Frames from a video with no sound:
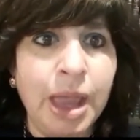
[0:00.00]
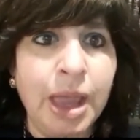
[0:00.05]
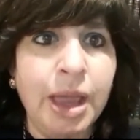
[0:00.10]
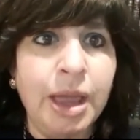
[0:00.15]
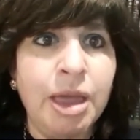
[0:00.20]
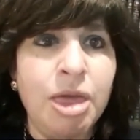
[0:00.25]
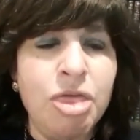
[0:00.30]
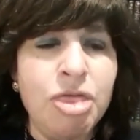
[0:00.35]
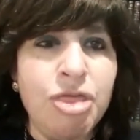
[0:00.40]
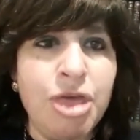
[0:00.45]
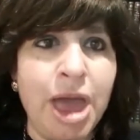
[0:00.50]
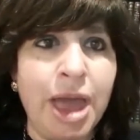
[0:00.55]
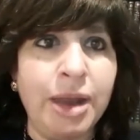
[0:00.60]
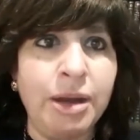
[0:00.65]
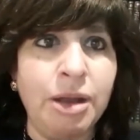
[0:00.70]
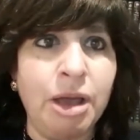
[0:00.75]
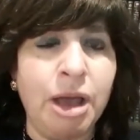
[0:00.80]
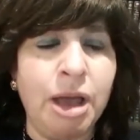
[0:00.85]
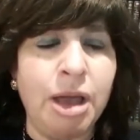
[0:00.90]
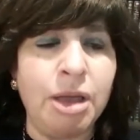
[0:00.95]

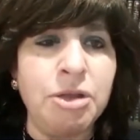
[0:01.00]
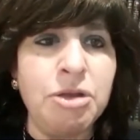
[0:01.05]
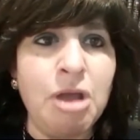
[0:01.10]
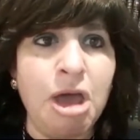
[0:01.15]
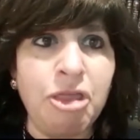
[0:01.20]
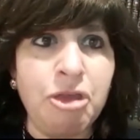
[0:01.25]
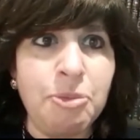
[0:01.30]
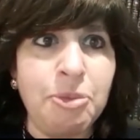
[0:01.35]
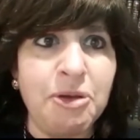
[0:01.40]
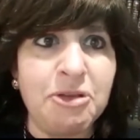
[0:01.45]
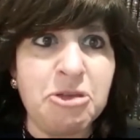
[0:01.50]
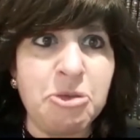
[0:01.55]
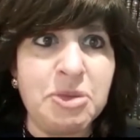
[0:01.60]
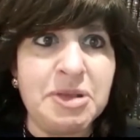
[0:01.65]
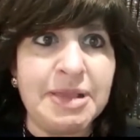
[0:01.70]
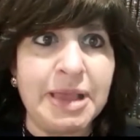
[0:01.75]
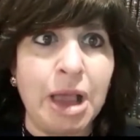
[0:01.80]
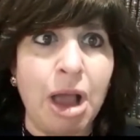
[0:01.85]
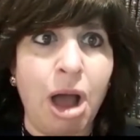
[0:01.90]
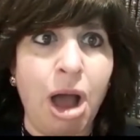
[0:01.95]
then another person would
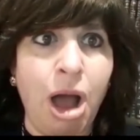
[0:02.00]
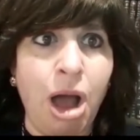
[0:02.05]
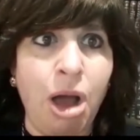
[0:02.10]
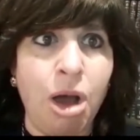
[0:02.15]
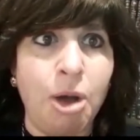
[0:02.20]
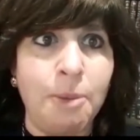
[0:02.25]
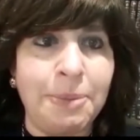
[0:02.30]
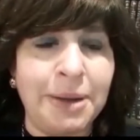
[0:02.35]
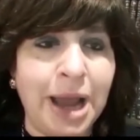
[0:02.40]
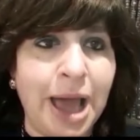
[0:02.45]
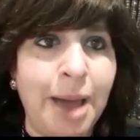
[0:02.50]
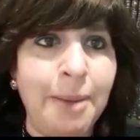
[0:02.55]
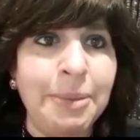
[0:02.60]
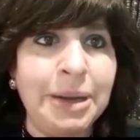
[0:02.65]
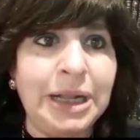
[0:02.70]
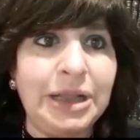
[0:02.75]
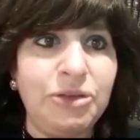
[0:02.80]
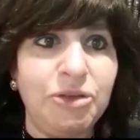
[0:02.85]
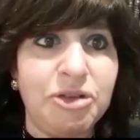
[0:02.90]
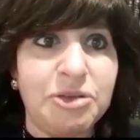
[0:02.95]
say, but I'm going
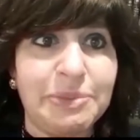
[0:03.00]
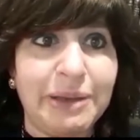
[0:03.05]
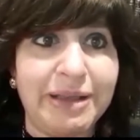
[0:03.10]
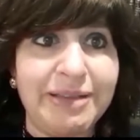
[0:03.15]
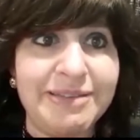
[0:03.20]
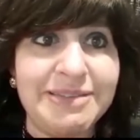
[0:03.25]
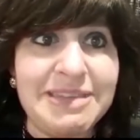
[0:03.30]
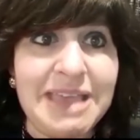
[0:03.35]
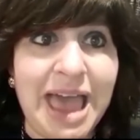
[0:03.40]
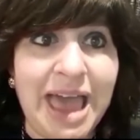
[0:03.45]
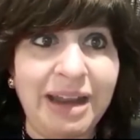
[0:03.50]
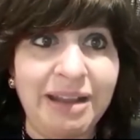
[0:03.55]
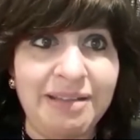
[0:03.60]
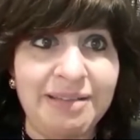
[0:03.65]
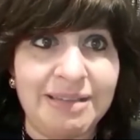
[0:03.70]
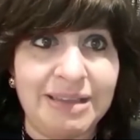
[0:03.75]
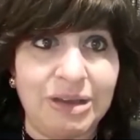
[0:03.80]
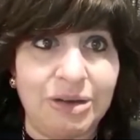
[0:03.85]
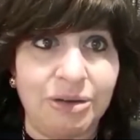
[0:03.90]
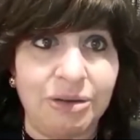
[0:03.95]
to lose my
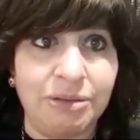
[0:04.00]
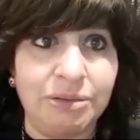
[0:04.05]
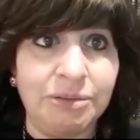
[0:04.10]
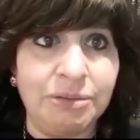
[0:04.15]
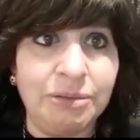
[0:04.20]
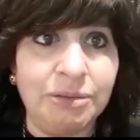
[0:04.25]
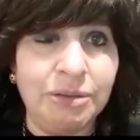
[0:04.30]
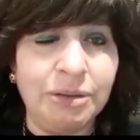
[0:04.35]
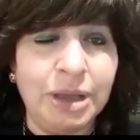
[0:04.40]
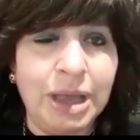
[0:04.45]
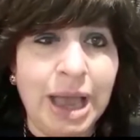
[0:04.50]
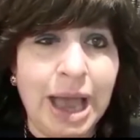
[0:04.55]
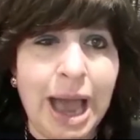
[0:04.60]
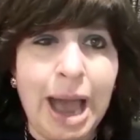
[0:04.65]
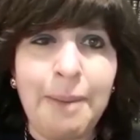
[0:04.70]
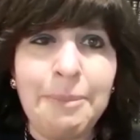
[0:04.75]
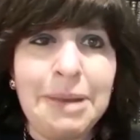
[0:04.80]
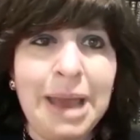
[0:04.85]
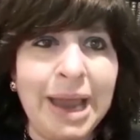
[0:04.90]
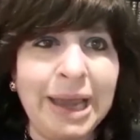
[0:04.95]
status here.
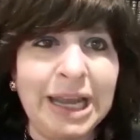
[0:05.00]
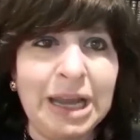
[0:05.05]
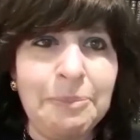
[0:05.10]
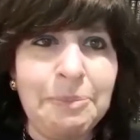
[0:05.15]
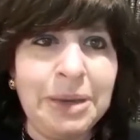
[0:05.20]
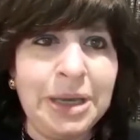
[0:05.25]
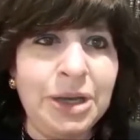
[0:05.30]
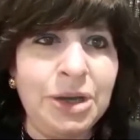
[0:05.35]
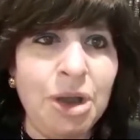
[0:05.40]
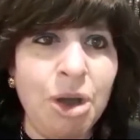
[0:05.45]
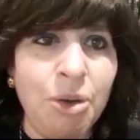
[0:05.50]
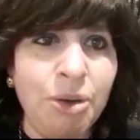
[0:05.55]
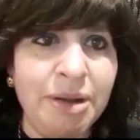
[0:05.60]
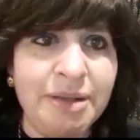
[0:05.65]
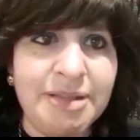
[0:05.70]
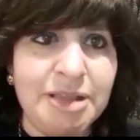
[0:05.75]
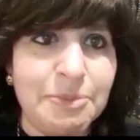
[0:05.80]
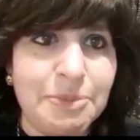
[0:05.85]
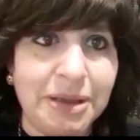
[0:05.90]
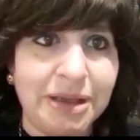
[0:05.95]
I'm not going to be known
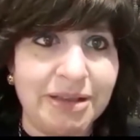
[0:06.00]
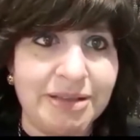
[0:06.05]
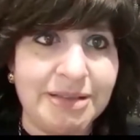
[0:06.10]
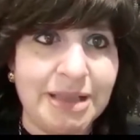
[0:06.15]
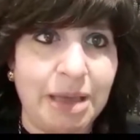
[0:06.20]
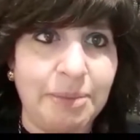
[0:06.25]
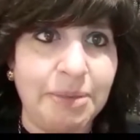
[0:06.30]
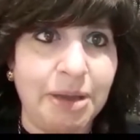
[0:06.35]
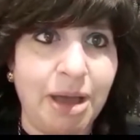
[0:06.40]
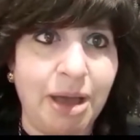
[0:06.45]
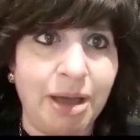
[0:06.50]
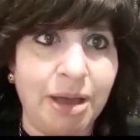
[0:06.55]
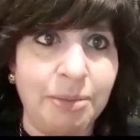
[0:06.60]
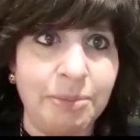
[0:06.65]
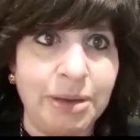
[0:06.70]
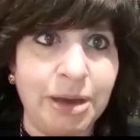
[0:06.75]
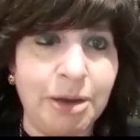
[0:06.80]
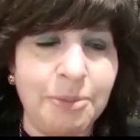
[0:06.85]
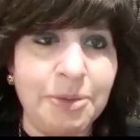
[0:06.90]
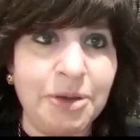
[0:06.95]
as the biggest Talmid Chacham
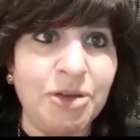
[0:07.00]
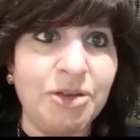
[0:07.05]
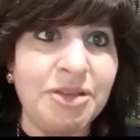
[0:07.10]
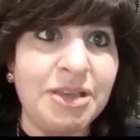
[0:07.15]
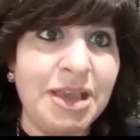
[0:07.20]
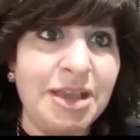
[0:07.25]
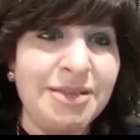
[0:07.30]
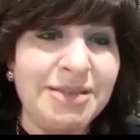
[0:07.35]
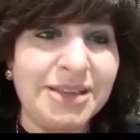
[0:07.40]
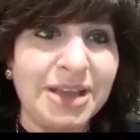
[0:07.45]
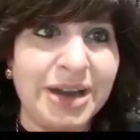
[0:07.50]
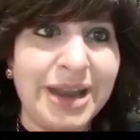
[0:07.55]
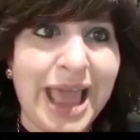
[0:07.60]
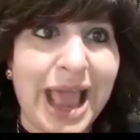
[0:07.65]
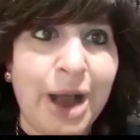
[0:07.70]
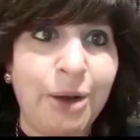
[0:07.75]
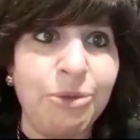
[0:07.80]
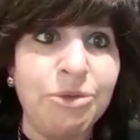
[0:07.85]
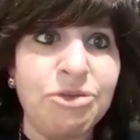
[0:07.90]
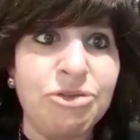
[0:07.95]
here because he's going to
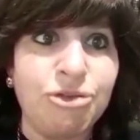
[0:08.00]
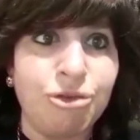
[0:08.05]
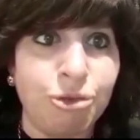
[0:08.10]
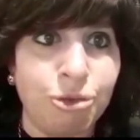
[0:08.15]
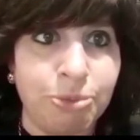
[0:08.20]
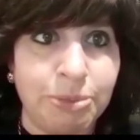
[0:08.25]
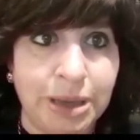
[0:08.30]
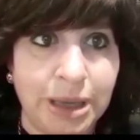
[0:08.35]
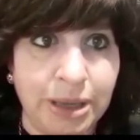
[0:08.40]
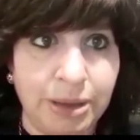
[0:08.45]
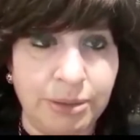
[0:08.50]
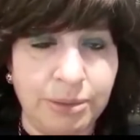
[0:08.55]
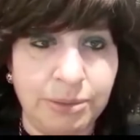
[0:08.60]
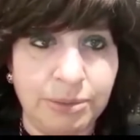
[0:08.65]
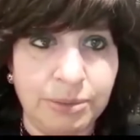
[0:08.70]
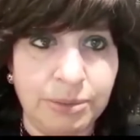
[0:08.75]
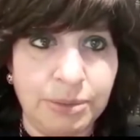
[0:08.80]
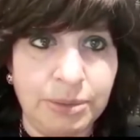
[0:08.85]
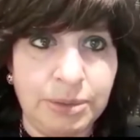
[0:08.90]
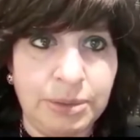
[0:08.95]
outdo me.
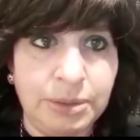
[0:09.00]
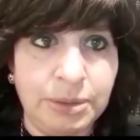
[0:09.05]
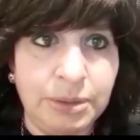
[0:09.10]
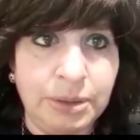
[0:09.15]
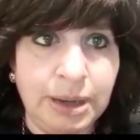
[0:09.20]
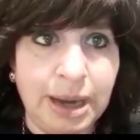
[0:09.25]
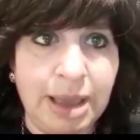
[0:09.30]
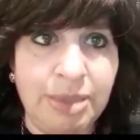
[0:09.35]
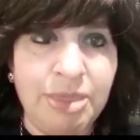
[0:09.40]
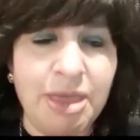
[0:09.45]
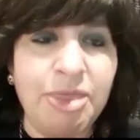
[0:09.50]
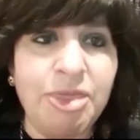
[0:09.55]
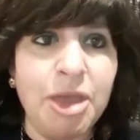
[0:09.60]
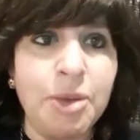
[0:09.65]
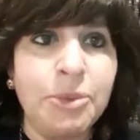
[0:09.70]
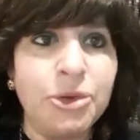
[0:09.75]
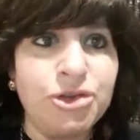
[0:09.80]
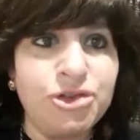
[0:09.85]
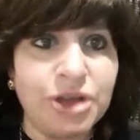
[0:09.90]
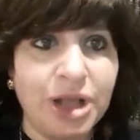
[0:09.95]
And then they
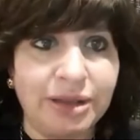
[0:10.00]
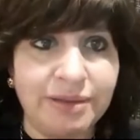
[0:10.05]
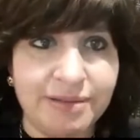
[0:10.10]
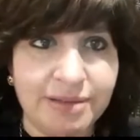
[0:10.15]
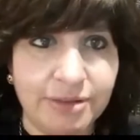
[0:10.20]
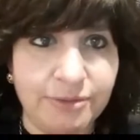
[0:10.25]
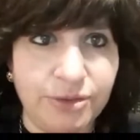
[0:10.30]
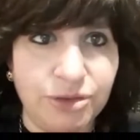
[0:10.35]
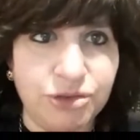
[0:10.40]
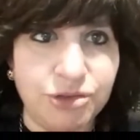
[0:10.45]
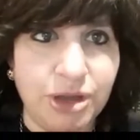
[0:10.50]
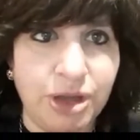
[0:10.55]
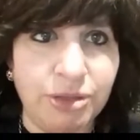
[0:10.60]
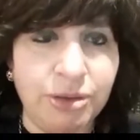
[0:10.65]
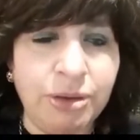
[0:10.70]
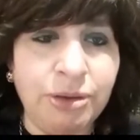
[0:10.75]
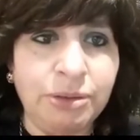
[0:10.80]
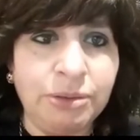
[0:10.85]
were jealous of each other.